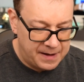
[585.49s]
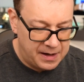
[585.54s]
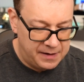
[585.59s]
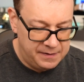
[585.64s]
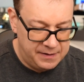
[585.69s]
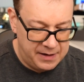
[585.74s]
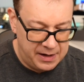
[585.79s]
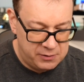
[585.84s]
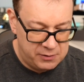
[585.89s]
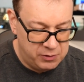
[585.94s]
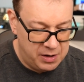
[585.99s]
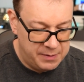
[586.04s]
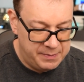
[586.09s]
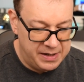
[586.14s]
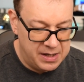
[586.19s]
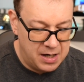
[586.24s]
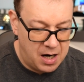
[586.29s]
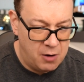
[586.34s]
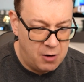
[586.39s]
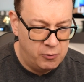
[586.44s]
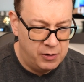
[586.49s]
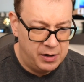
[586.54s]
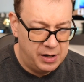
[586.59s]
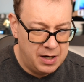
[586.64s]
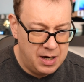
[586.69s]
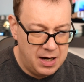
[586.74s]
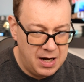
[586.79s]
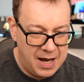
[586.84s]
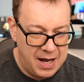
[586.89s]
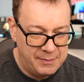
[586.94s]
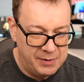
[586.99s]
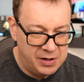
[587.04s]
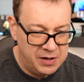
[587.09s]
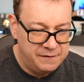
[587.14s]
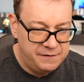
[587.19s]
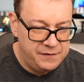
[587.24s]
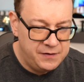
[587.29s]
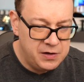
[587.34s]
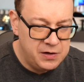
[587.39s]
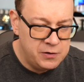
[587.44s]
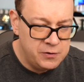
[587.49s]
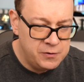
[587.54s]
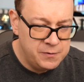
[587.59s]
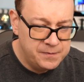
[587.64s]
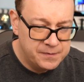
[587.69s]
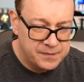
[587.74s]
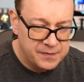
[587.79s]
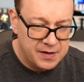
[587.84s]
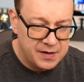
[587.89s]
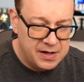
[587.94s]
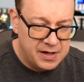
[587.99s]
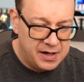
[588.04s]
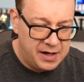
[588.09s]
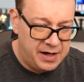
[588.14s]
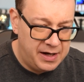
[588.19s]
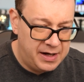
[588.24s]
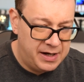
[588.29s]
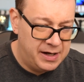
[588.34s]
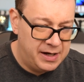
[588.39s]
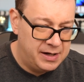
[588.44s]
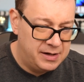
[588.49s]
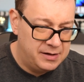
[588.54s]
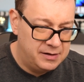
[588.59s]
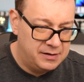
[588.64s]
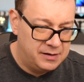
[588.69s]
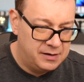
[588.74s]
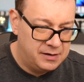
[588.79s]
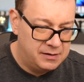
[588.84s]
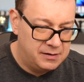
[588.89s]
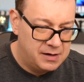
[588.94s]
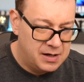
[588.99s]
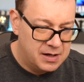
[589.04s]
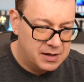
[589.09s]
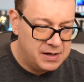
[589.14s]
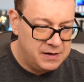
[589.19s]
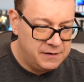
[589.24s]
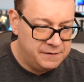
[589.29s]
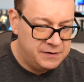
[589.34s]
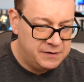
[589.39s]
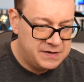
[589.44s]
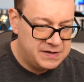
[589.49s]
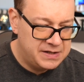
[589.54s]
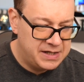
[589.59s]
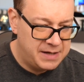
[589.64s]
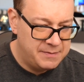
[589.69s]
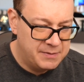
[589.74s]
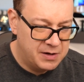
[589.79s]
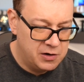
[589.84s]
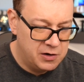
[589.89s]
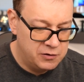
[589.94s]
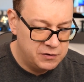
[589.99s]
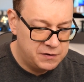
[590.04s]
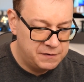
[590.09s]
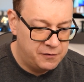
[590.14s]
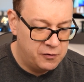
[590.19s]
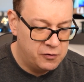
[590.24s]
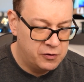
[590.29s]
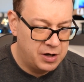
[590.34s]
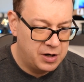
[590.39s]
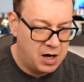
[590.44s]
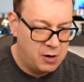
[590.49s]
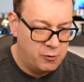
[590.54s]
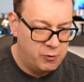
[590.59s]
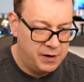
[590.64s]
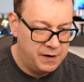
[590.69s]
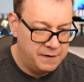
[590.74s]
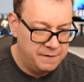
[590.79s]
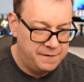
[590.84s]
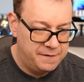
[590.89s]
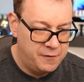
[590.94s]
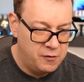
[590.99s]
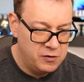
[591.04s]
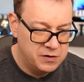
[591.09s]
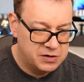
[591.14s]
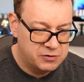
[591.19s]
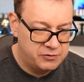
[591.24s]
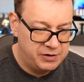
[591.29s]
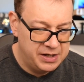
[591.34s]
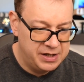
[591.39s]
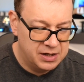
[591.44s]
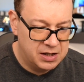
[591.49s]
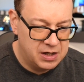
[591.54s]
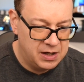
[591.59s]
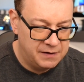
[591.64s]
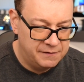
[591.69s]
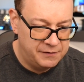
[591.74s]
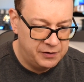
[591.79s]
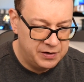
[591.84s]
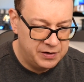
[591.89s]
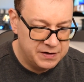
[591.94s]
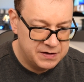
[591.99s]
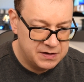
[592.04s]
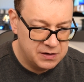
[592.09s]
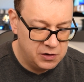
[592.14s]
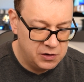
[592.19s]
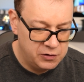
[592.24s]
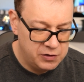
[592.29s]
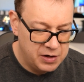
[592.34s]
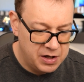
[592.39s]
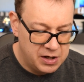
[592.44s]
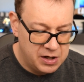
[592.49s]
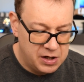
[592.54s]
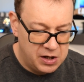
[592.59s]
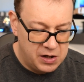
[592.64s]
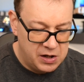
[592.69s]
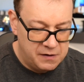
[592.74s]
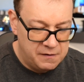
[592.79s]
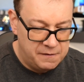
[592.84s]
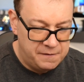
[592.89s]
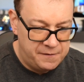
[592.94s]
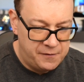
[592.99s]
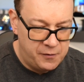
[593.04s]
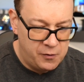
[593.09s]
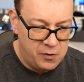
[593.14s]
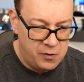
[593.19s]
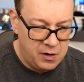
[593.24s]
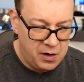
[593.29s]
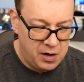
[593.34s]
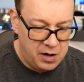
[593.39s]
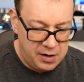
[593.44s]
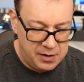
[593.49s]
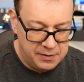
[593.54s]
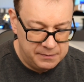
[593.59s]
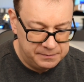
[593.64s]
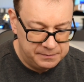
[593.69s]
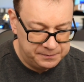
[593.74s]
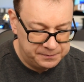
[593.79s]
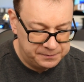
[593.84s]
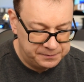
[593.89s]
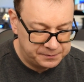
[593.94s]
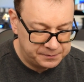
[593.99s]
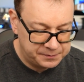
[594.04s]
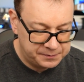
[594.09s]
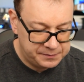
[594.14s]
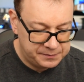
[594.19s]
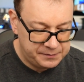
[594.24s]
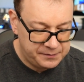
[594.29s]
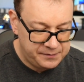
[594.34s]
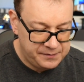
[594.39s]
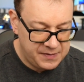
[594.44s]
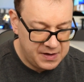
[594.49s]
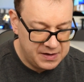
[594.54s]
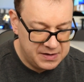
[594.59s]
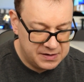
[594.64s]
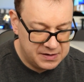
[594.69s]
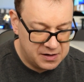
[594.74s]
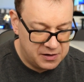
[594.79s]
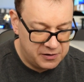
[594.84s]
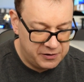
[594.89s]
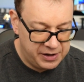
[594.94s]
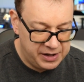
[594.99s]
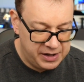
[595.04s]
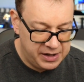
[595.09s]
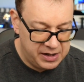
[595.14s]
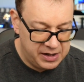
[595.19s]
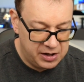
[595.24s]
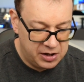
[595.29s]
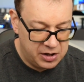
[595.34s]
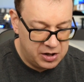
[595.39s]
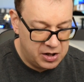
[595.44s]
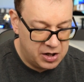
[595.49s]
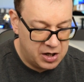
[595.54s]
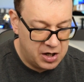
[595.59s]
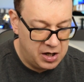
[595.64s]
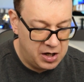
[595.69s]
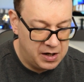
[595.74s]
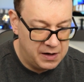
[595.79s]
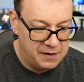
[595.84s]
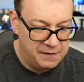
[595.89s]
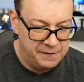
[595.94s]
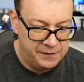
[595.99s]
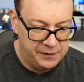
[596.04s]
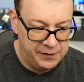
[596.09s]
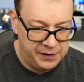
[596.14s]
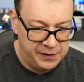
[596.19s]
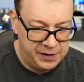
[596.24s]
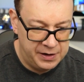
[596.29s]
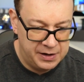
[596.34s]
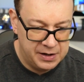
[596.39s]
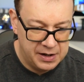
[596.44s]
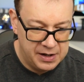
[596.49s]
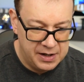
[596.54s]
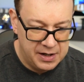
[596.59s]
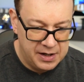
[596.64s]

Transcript: That will be our lemon view. And uh, kind of the same goes for our full screen cover. So full screen cover